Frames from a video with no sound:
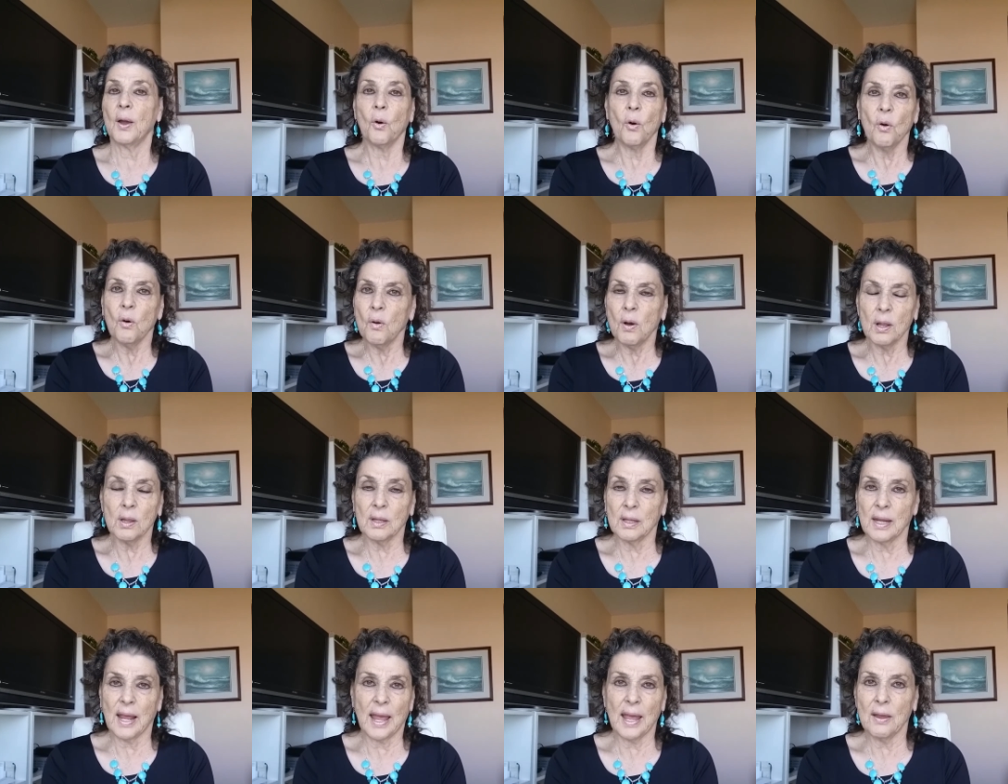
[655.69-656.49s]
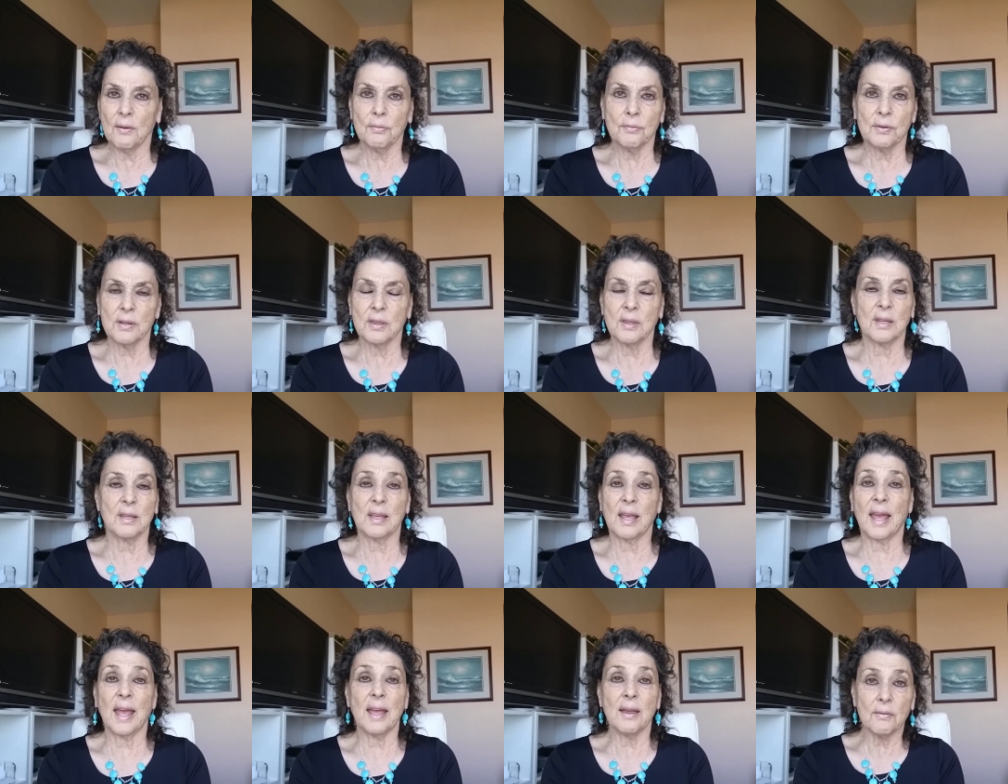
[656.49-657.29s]
all and
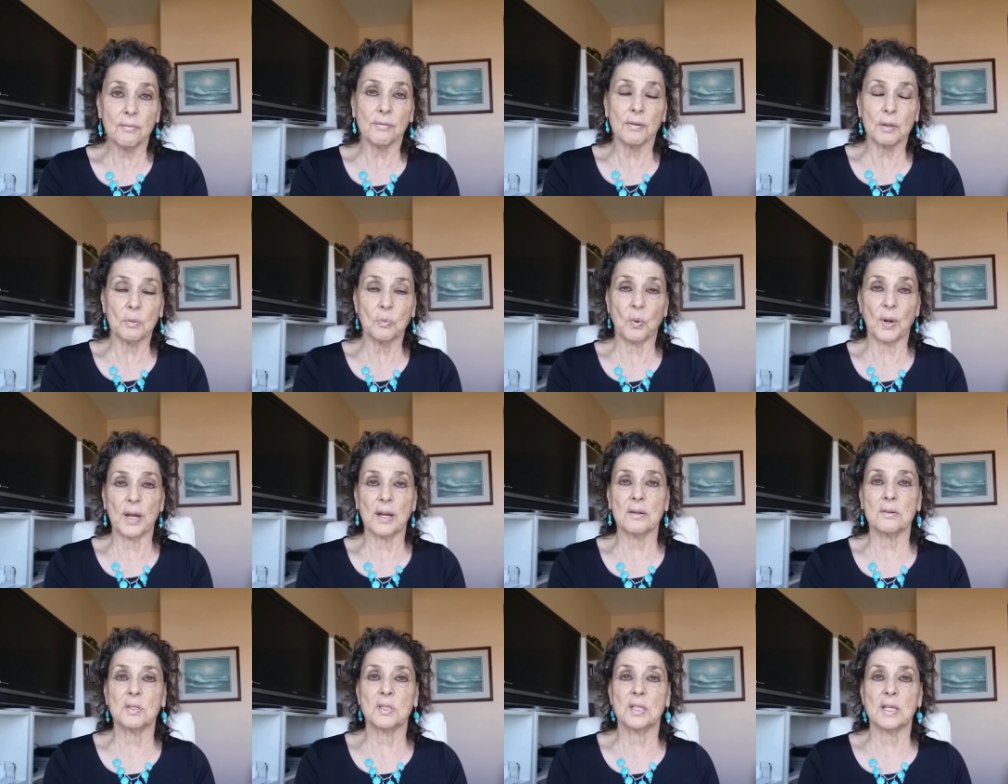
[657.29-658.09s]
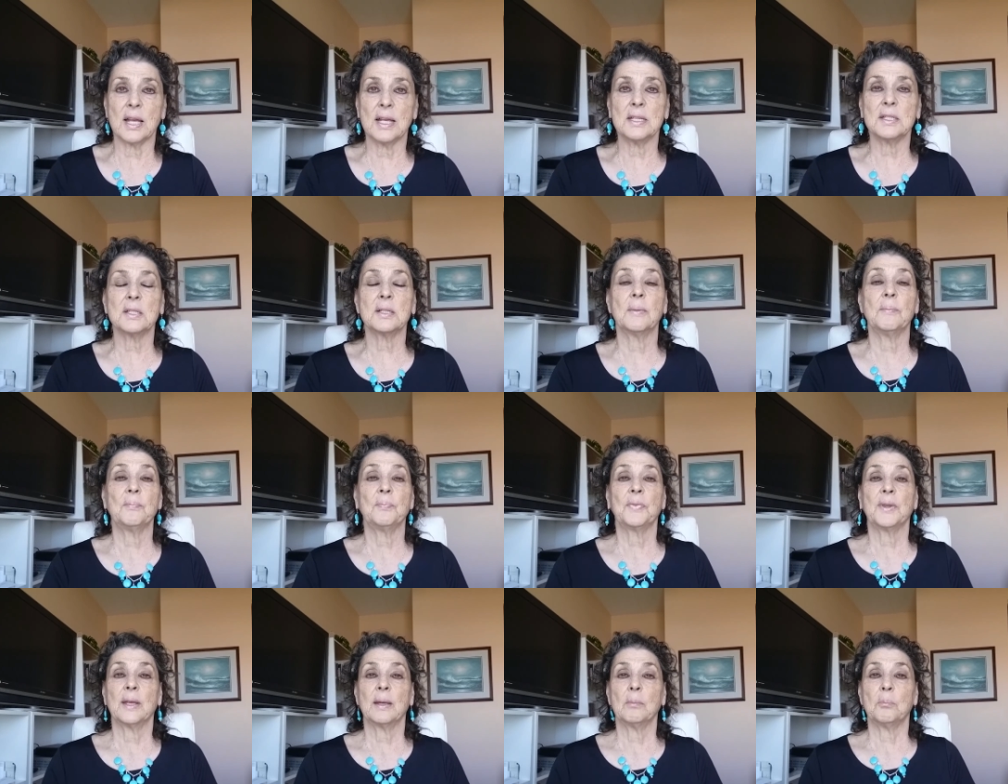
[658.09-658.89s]
everything everywhere says
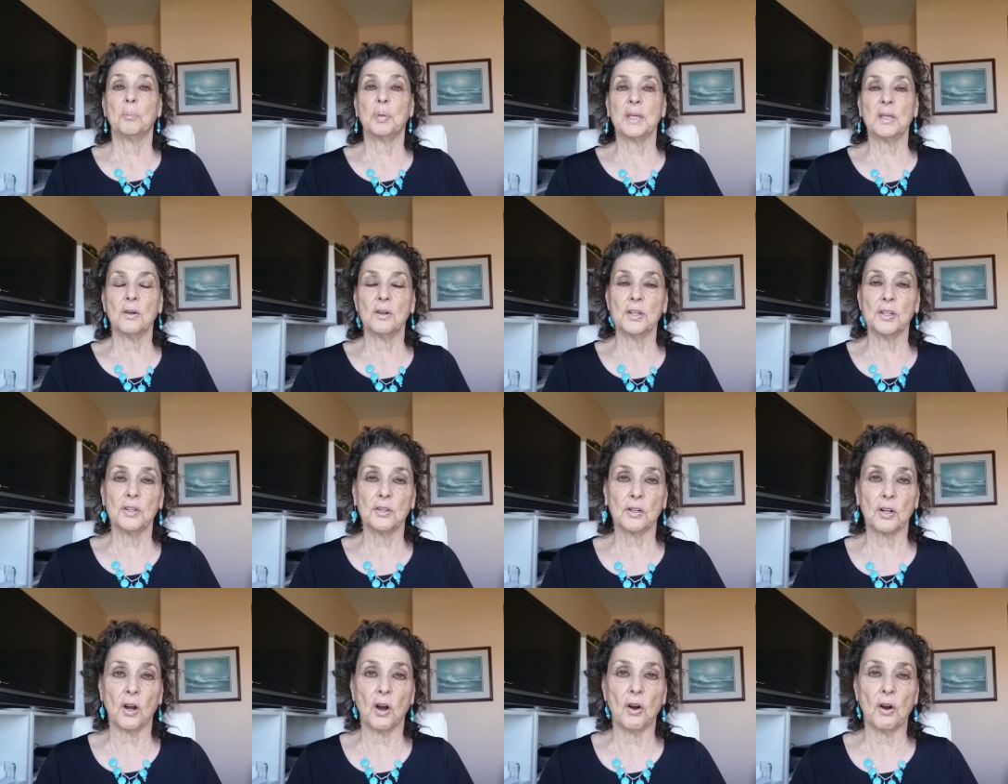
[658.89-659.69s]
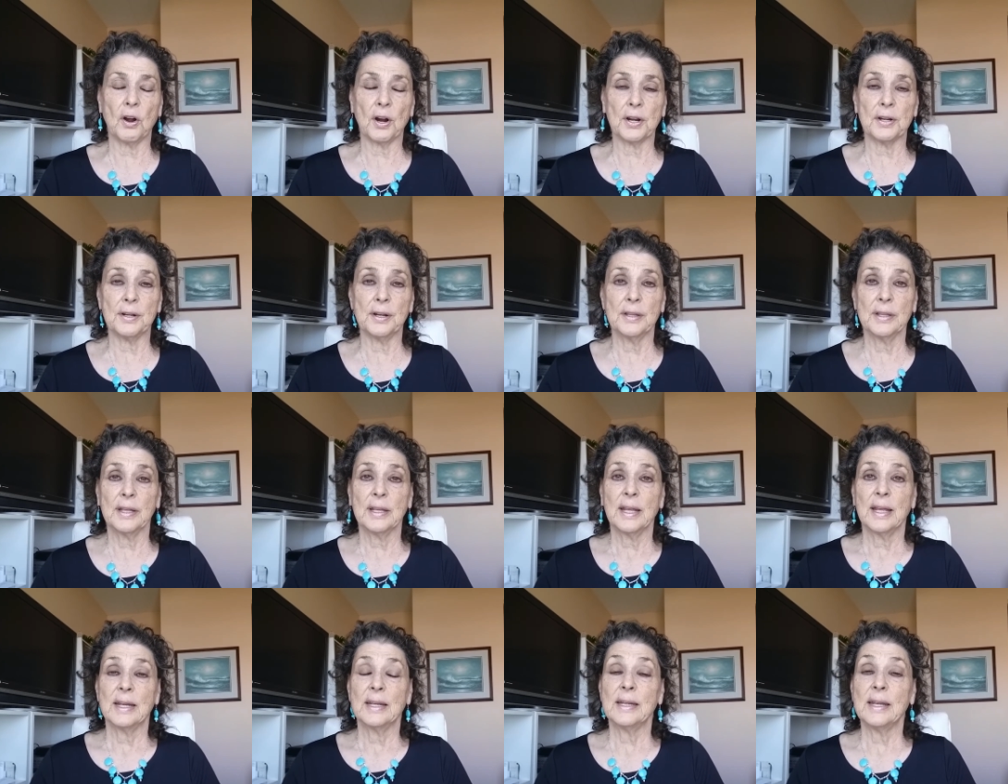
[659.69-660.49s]
be on your guard.
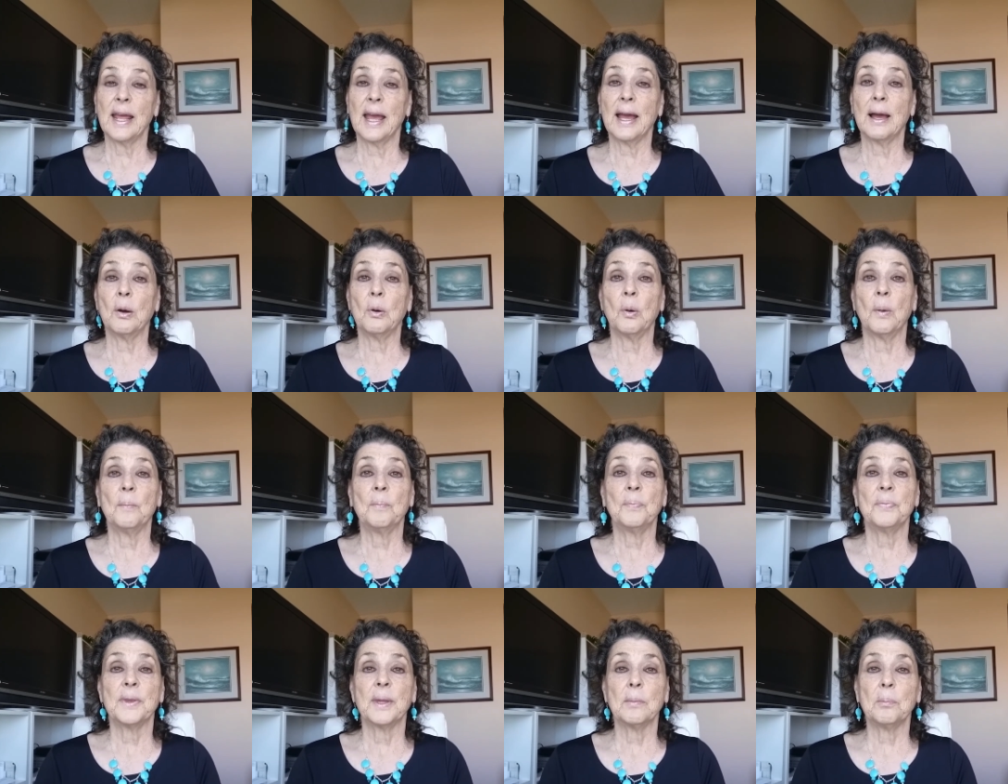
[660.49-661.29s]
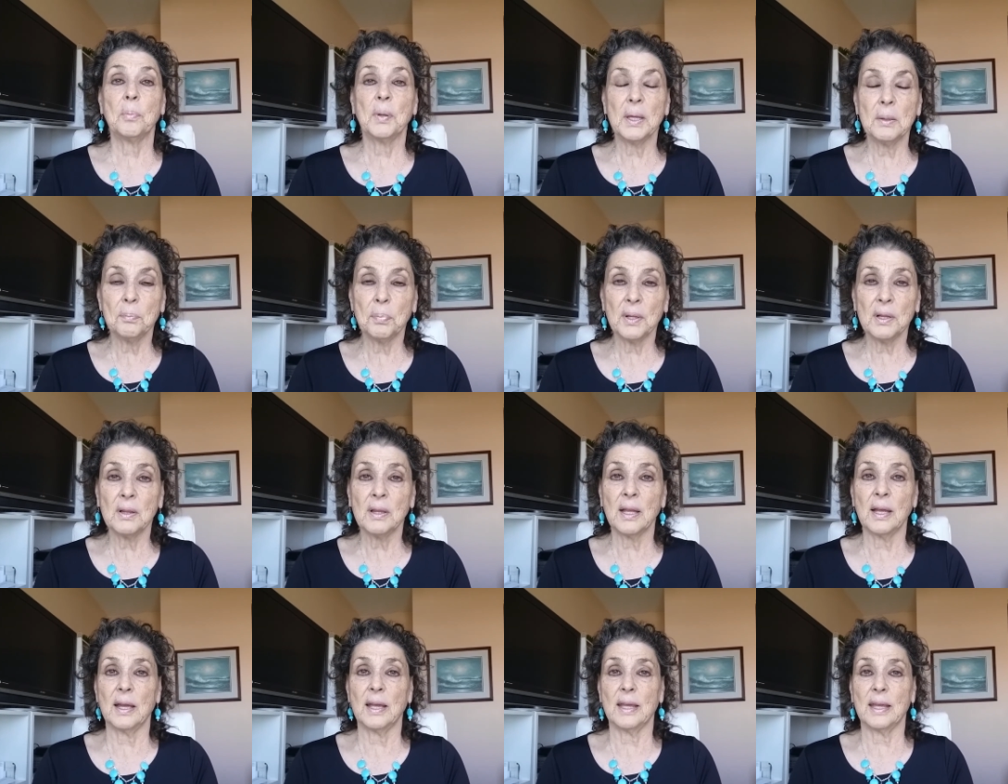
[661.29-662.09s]
Now,
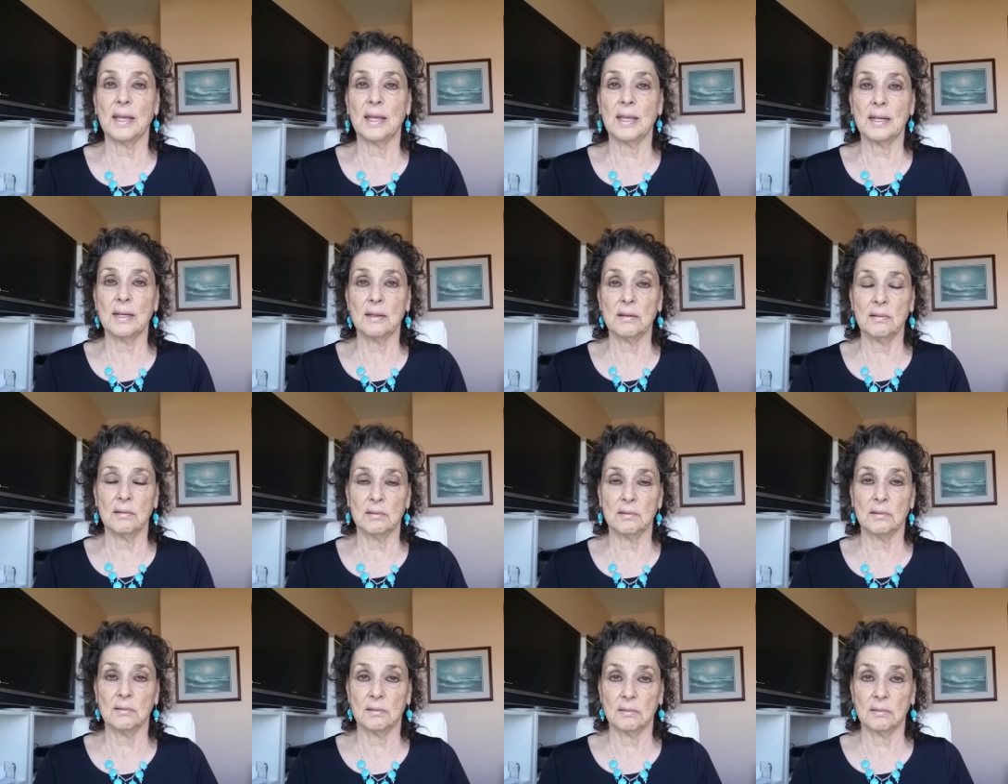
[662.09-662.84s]
people in